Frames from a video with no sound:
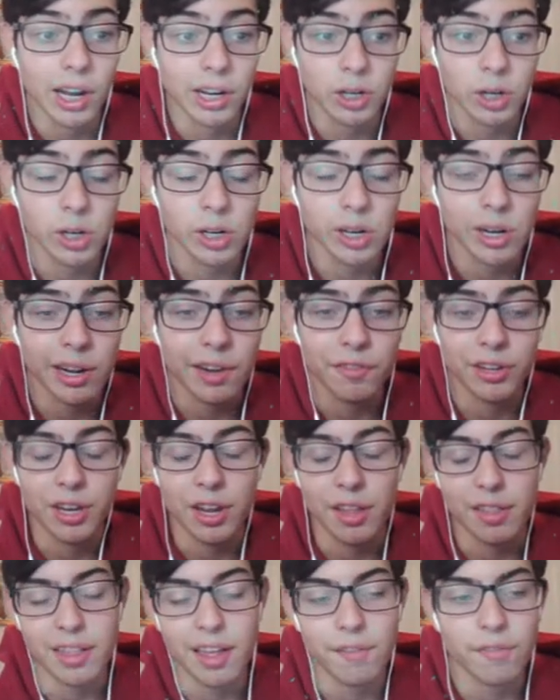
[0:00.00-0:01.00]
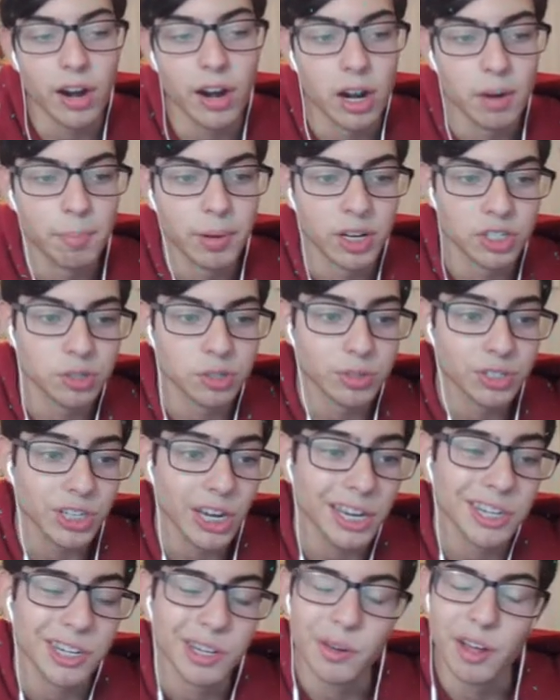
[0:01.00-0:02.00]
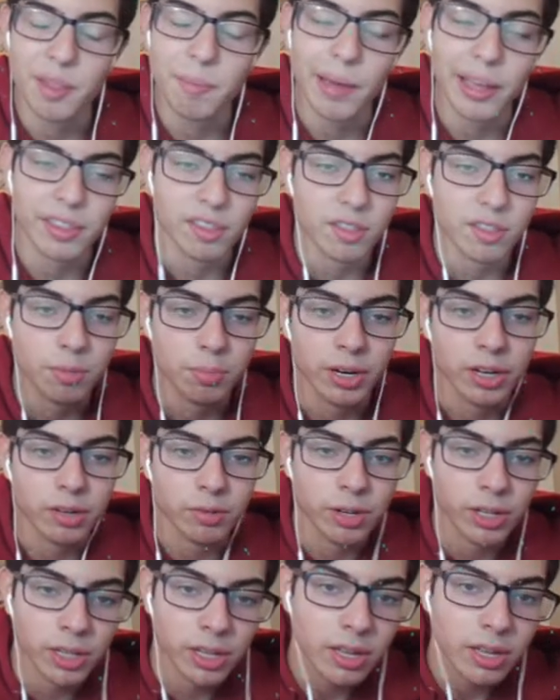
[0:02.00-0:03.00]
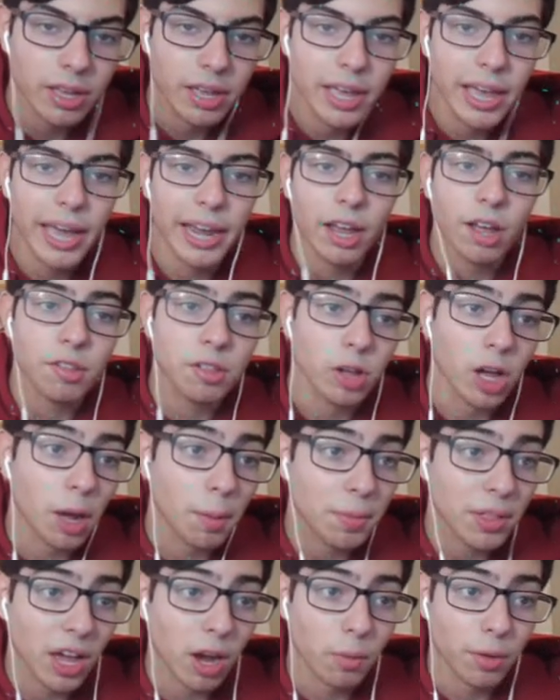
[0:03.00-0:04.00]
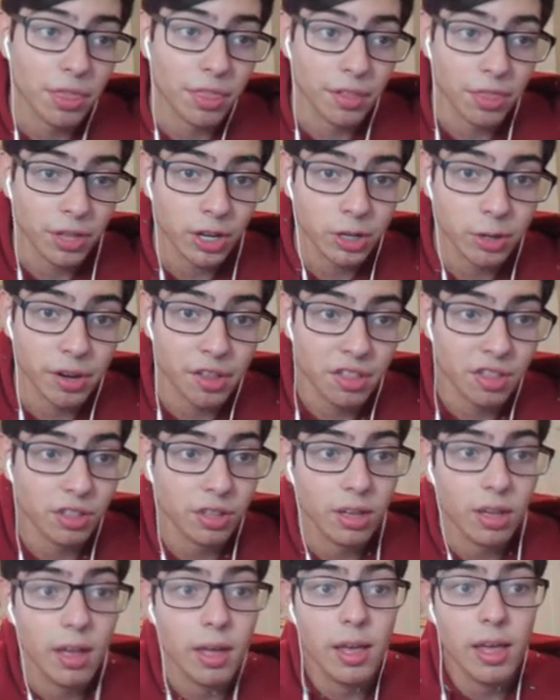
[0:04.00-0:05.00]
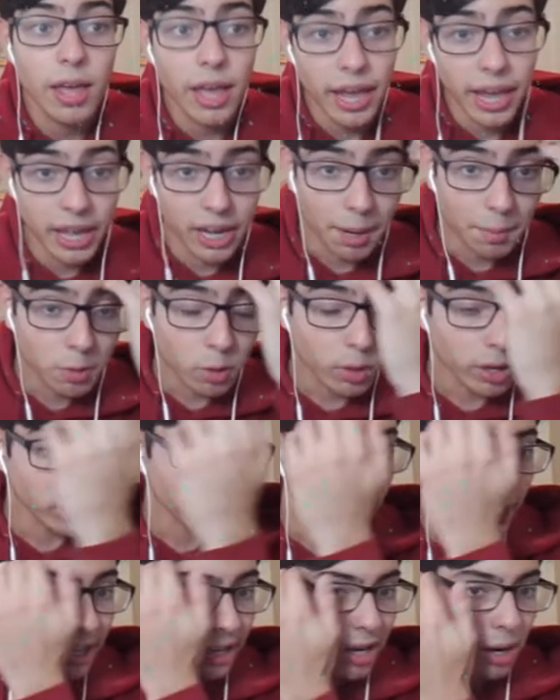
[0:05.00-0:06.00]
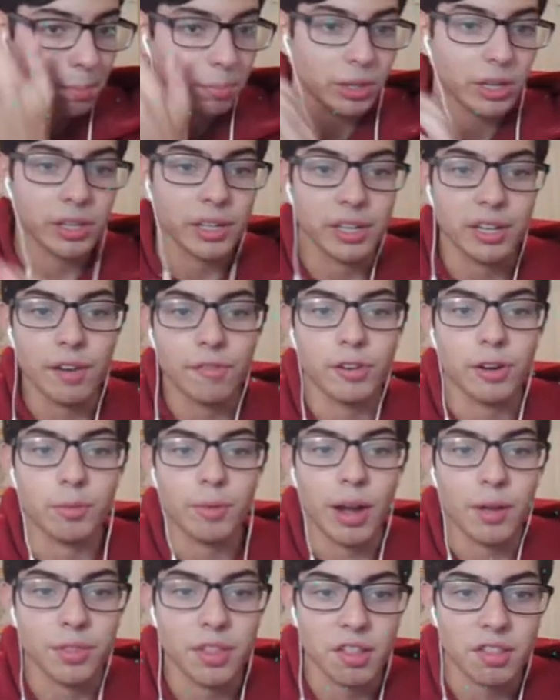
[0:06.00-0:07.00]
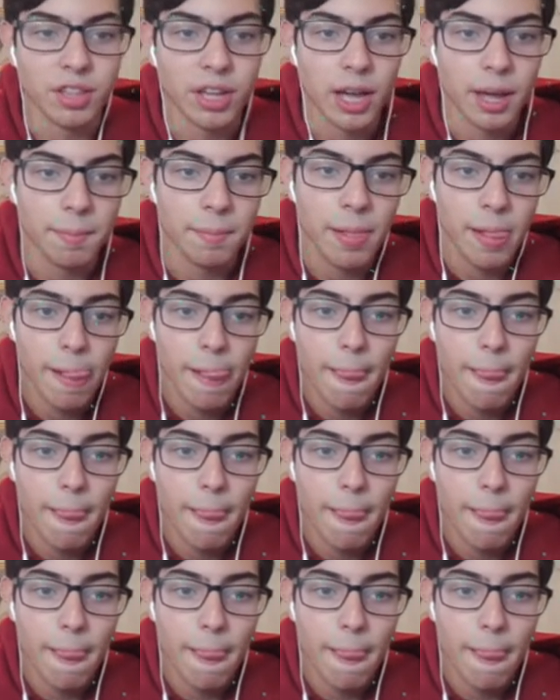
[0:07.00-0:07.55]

Girder if it doesn't have Fire Punch, which I do expect it to bring really, and also helps out with the Thunderous. And I'm going like a completely different route this time.